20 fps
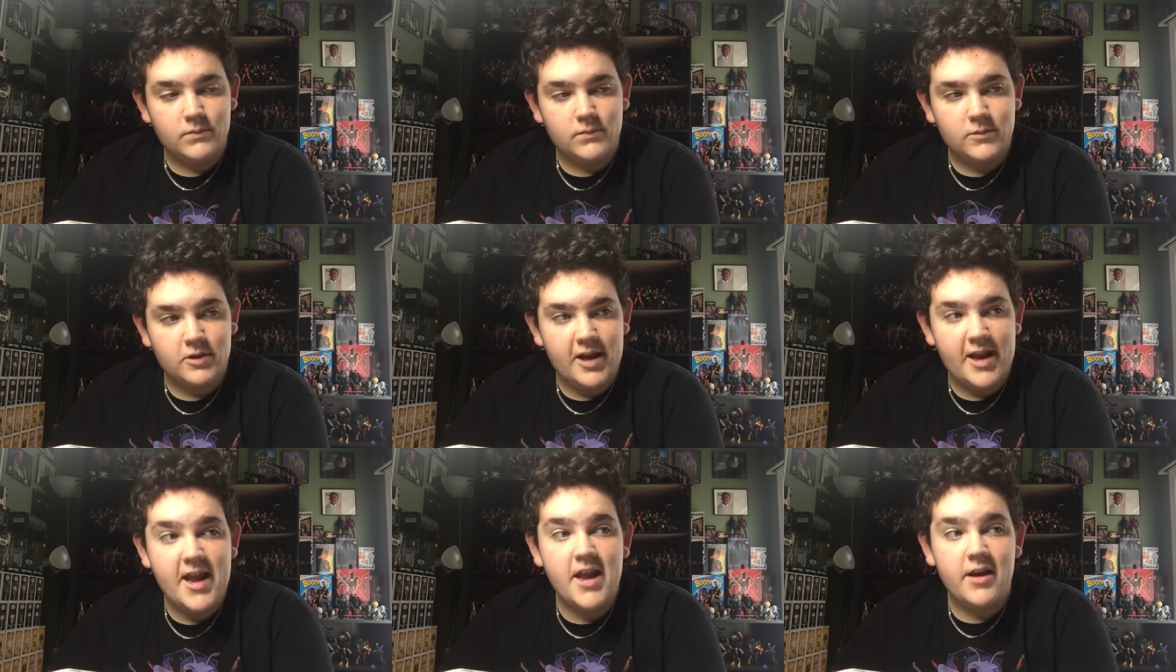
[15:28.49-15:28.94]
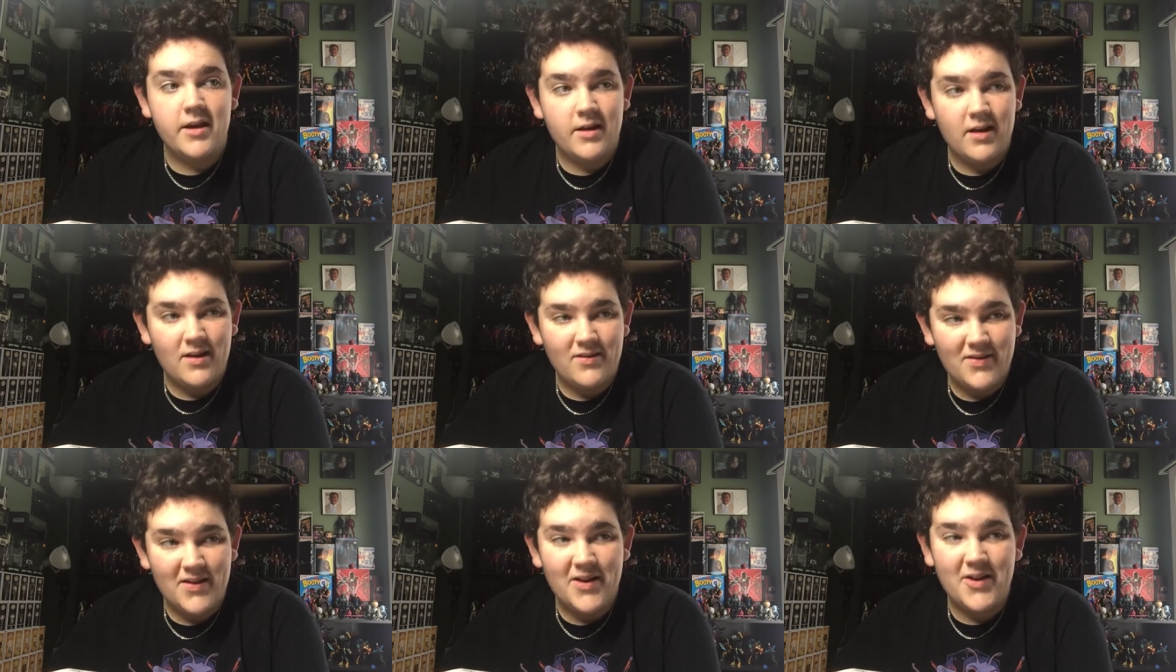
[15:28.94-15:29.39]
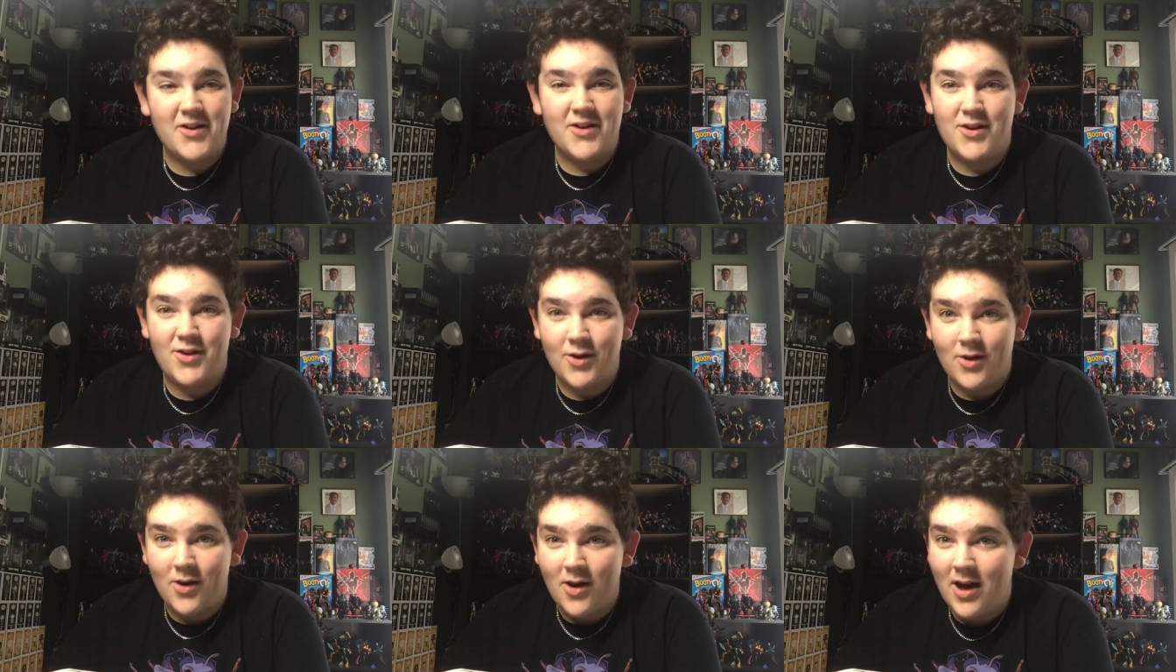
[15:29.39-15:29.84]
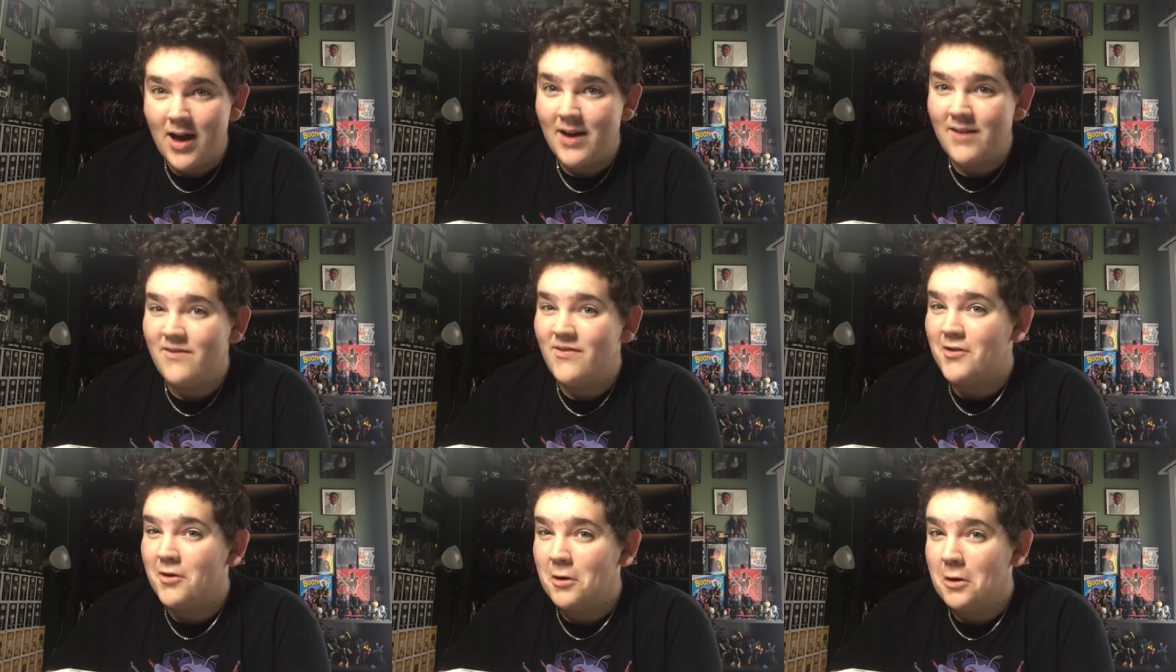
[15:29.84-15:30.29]
they they're gone
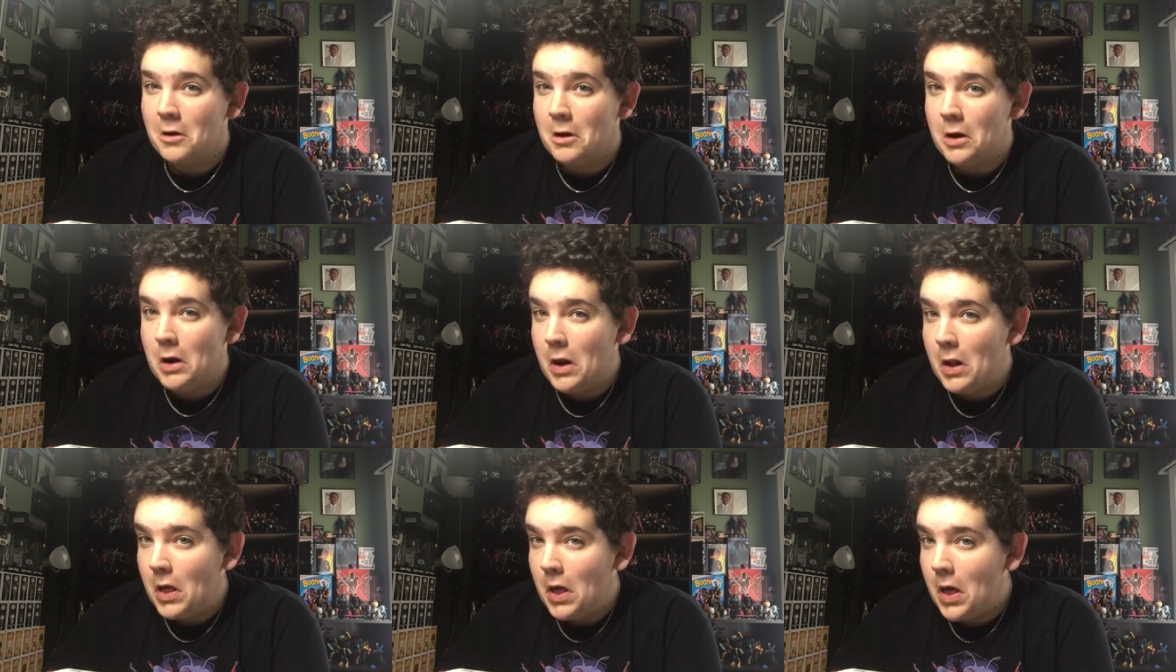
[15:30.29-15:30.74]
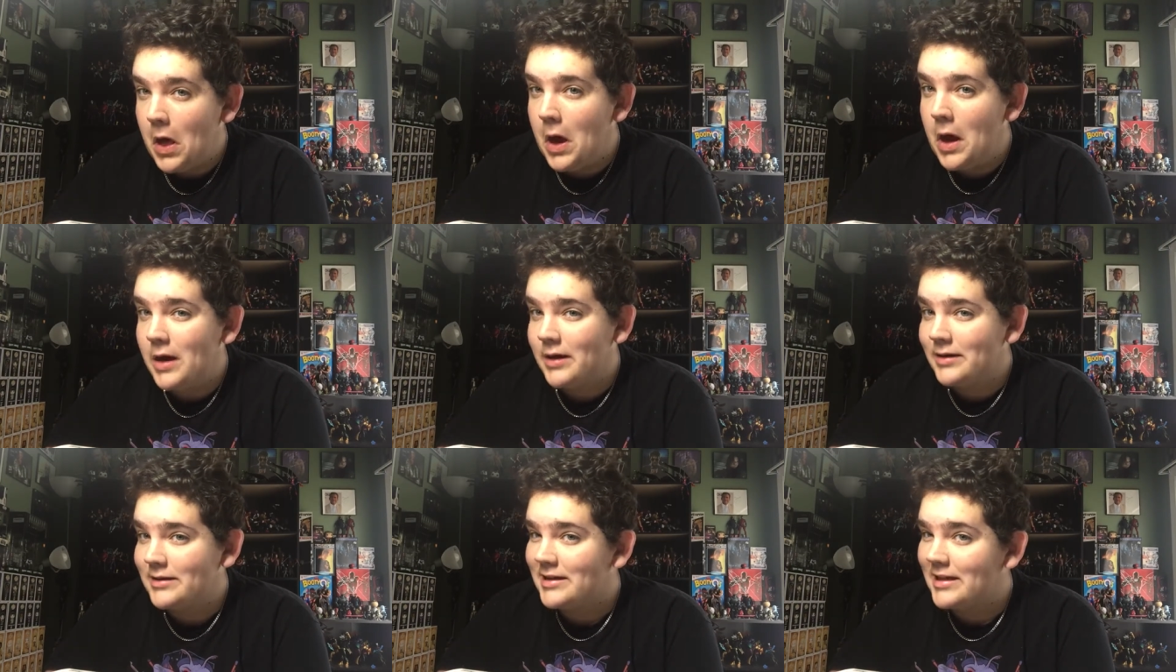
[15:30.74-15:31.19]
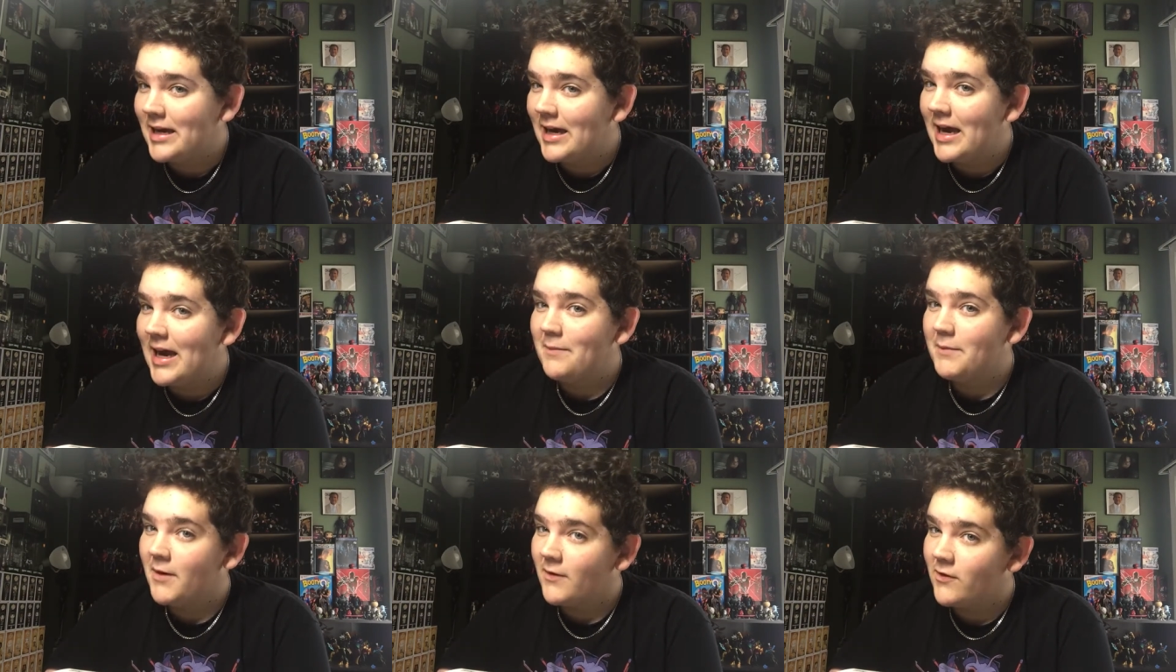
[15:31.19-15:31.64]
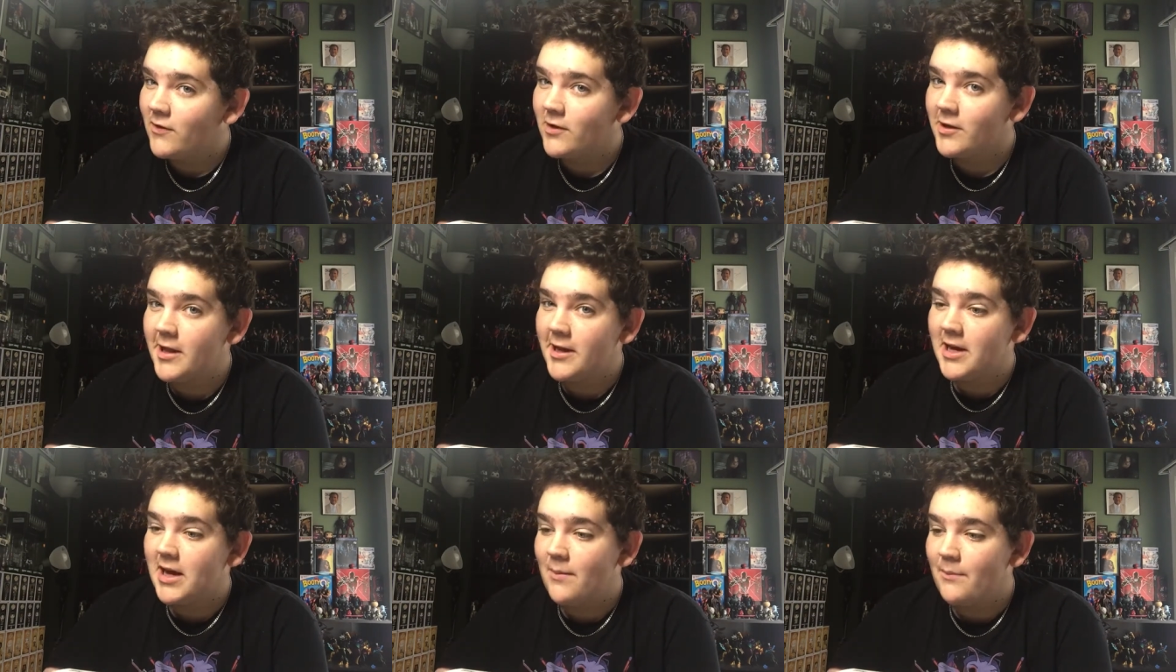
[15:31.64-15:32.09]
for a long time before
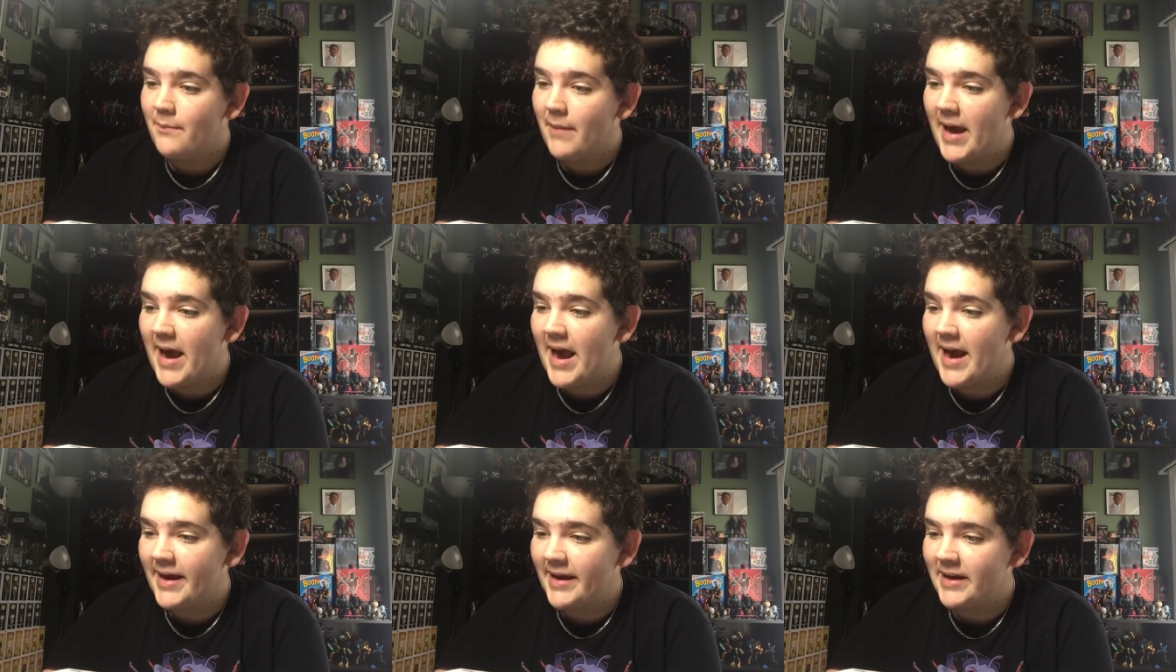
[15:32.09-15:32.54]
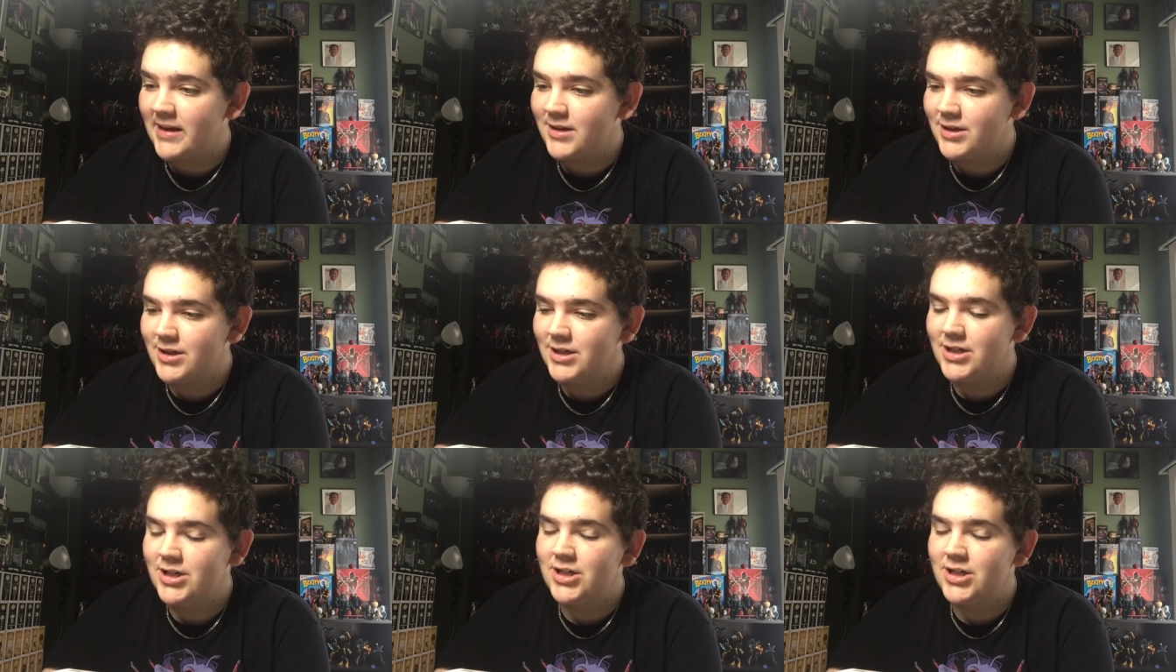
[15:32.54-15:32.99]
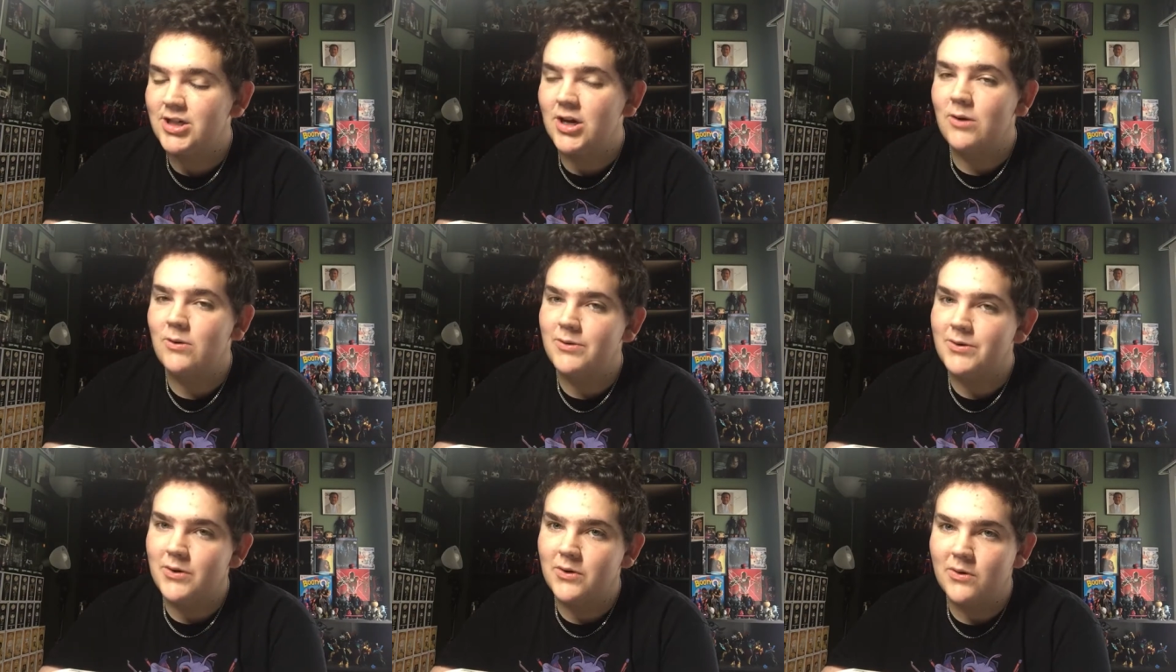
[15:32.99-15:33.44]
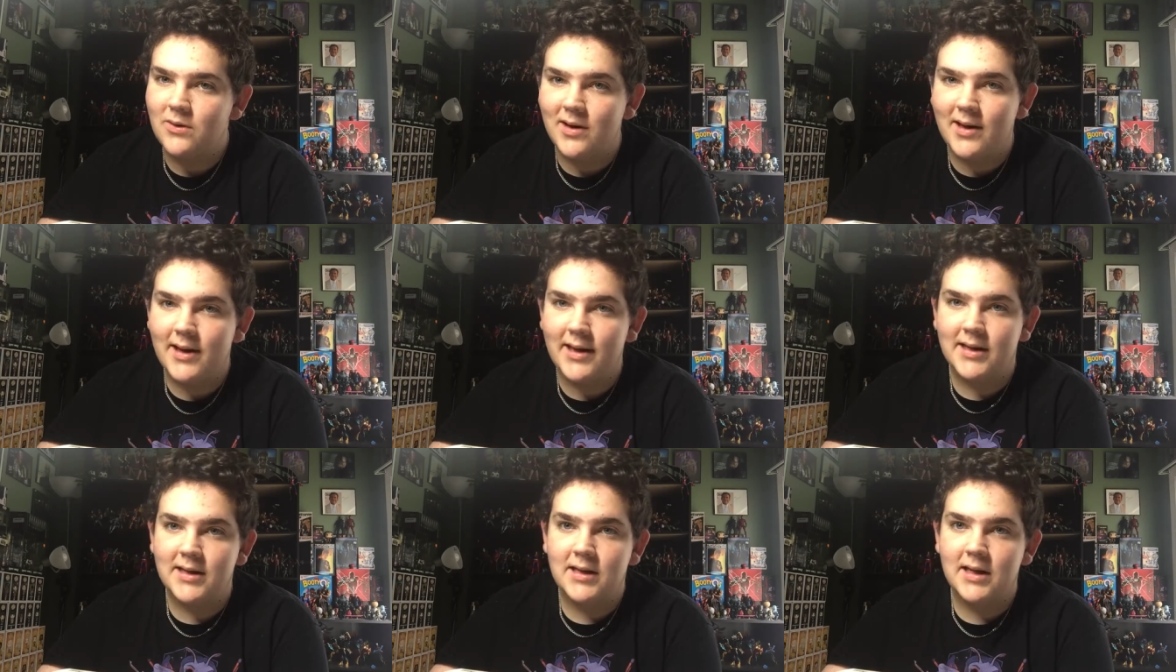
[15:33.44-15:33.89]
they come back, and it's just so
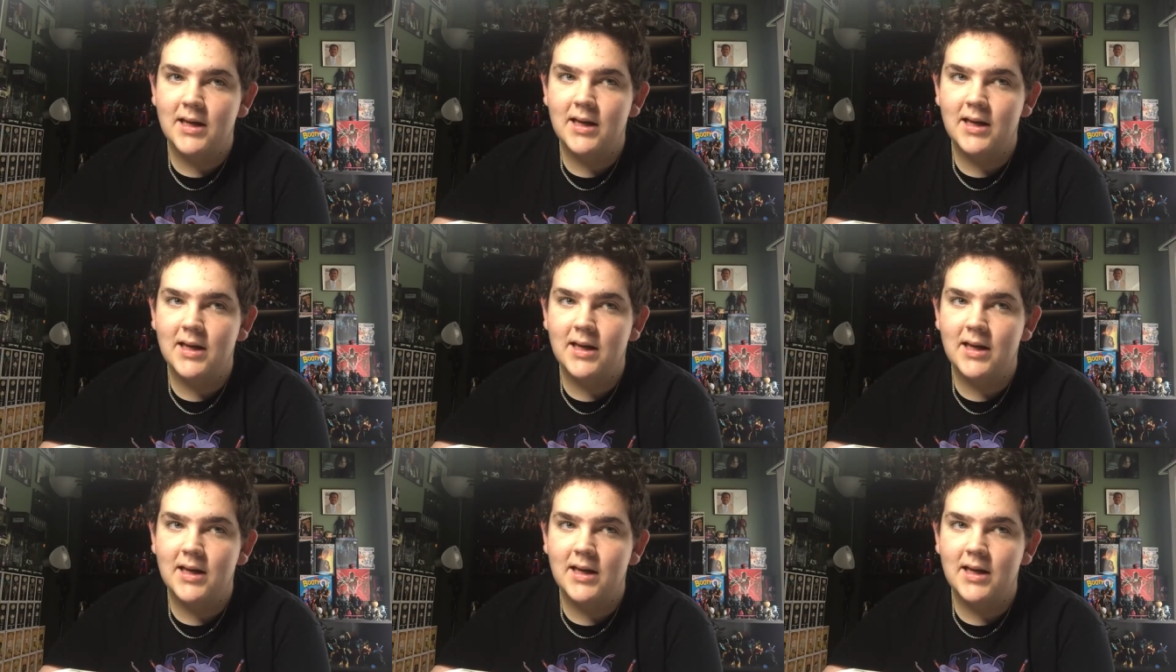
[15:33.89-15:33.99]
annoying.